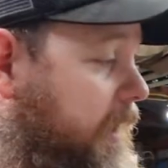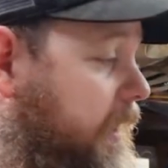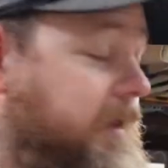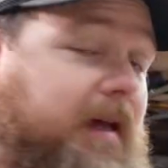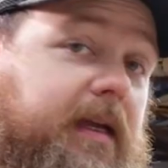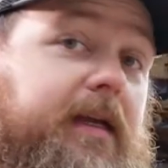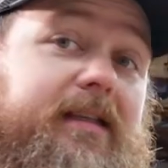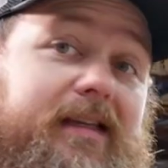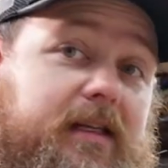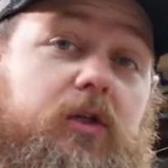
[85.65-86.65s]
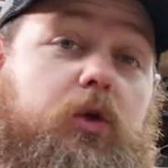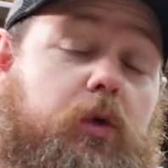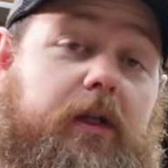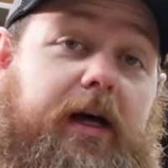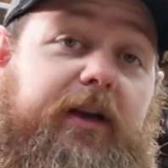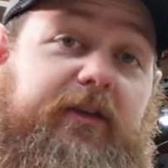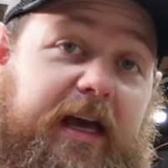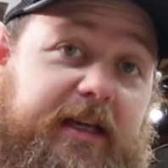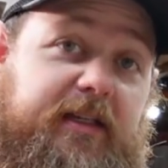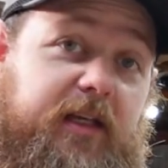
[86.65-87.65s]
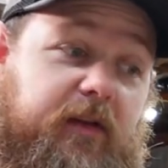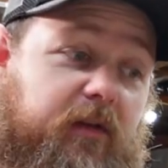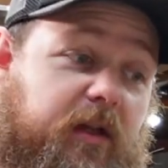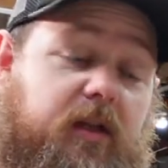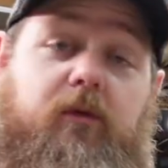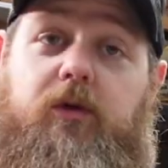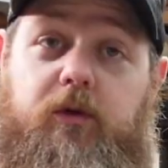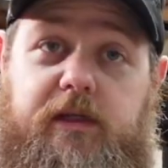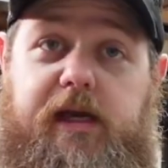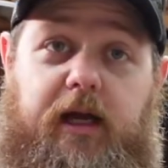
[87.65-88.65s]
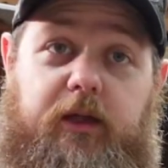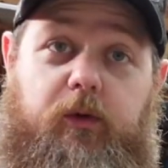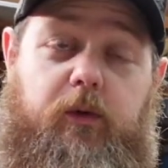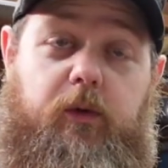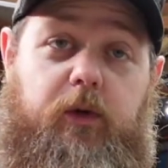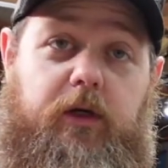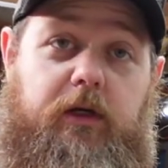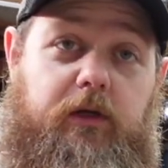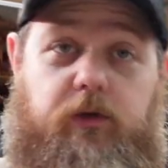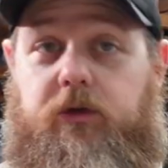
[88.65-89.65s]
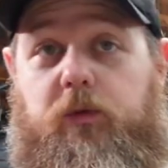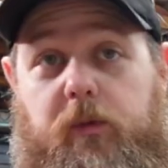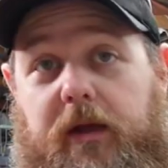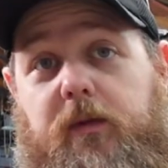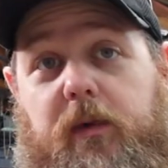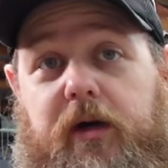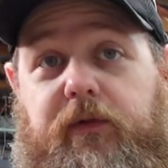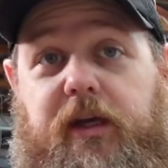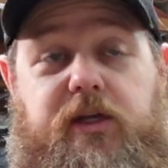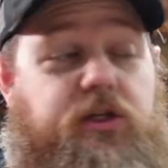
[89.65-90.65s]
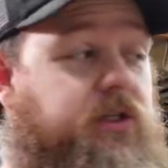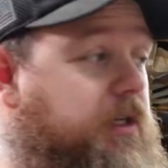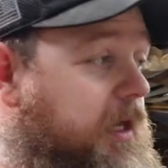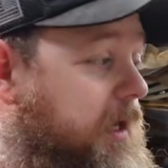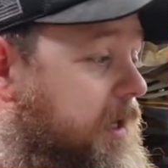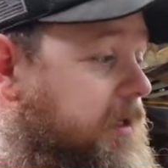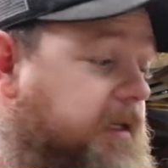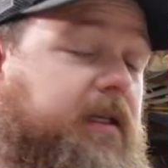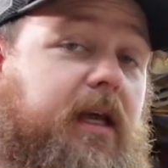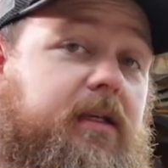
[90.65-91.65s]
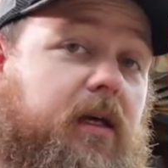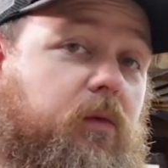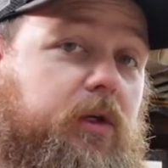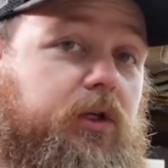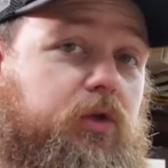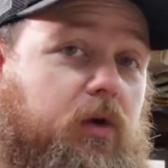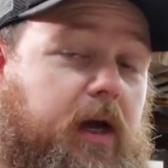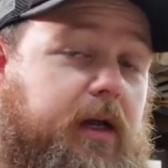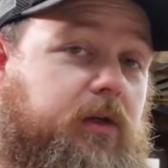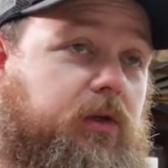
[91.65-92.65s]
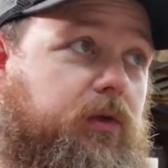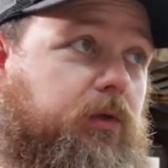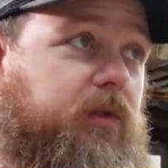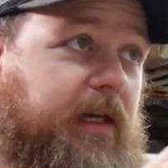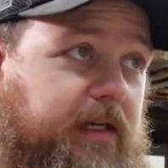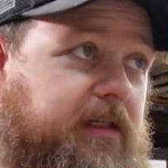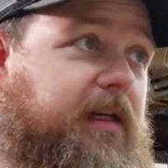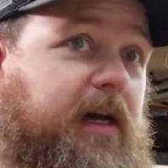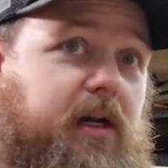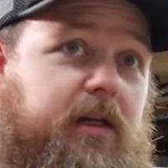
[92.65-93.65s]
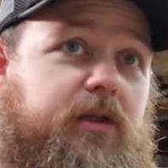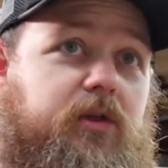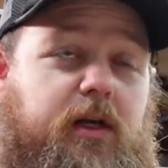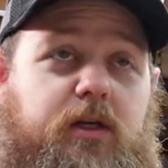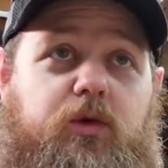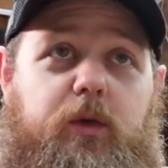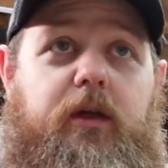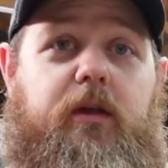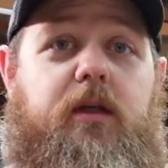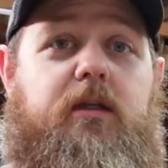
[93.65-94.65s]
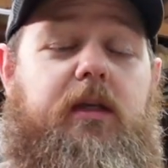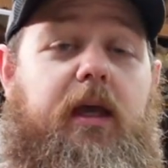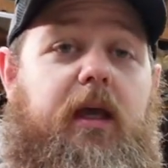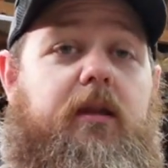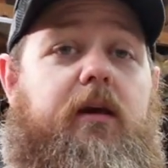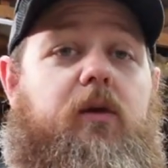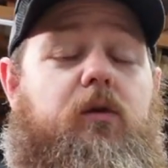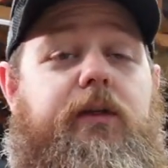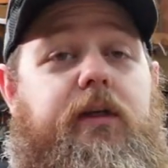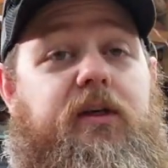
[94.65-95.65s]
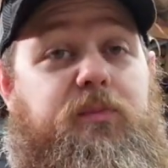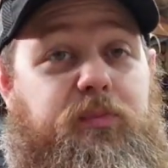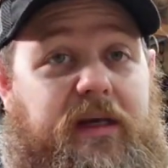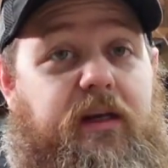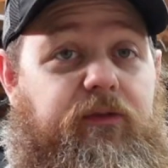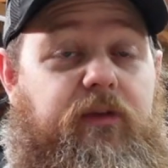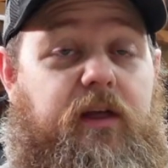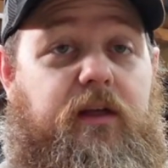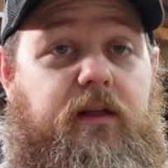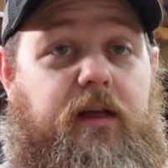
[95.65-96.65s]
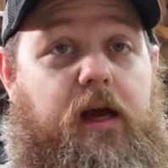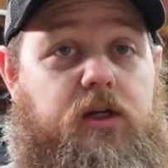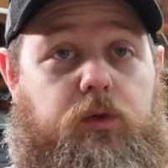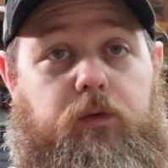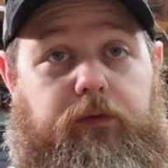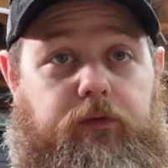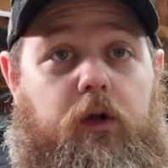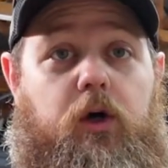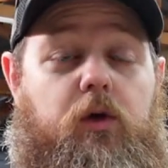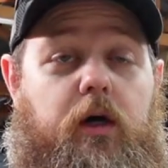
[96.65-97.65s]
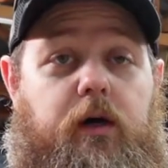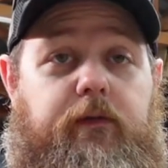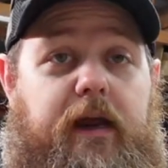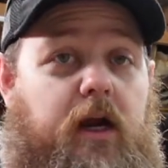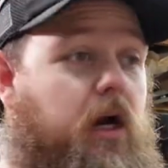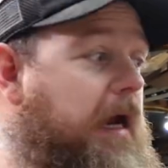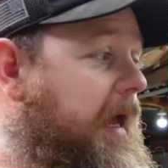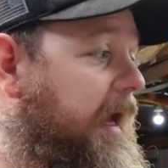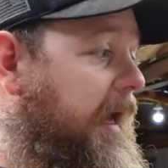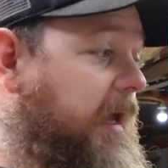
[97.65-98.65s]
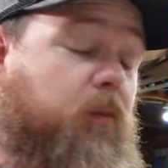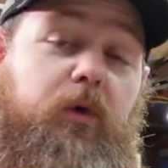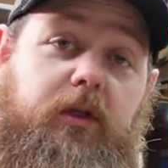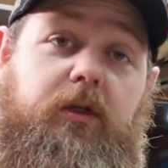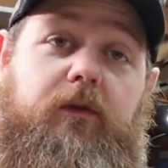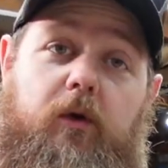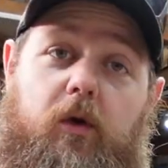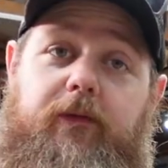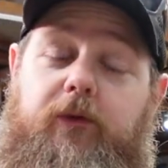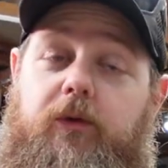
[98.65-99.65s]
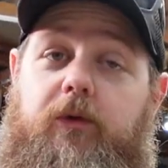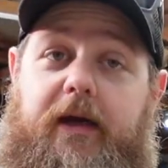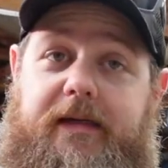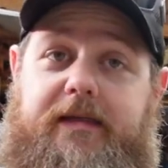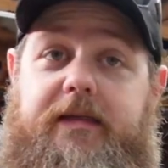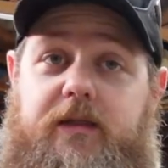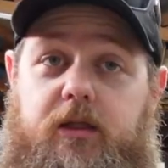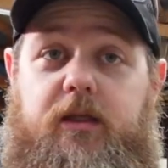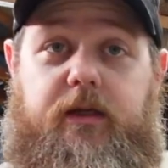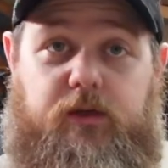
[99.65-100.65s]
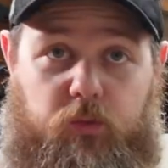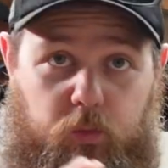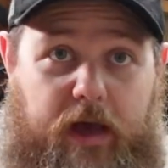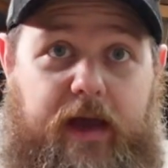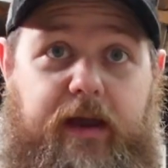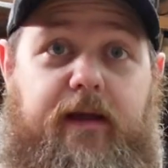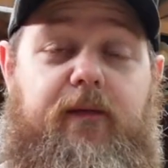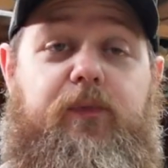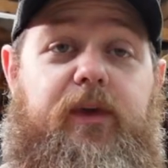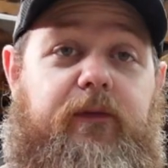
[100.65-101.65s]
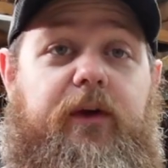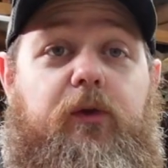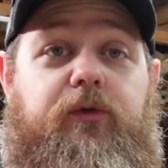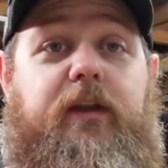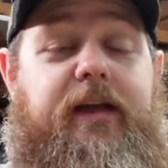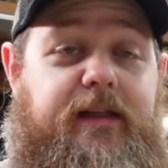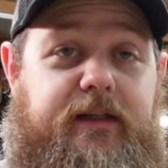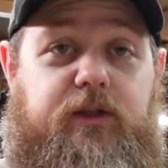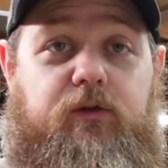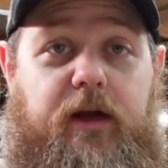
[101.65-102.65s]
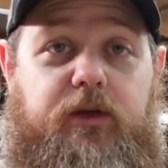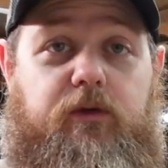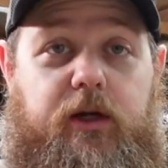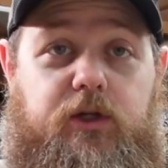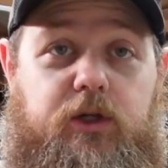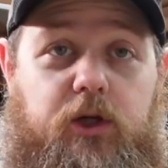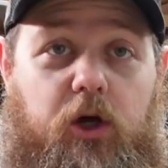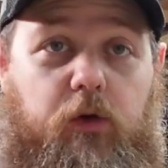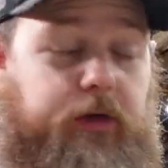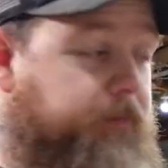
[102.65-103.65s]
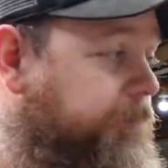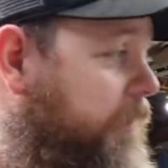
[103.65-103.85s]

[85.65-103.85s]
In that case, I didn't do a lot of testing of anything. We knew exactly what we wanted to do, so we made the modifications. In this case, I want to try to test it out and try to tweak things that are only going to benefit the actual flow of air, and I'm willing to throw a few ideas and things away if I don't feel like that's the right direction to go in.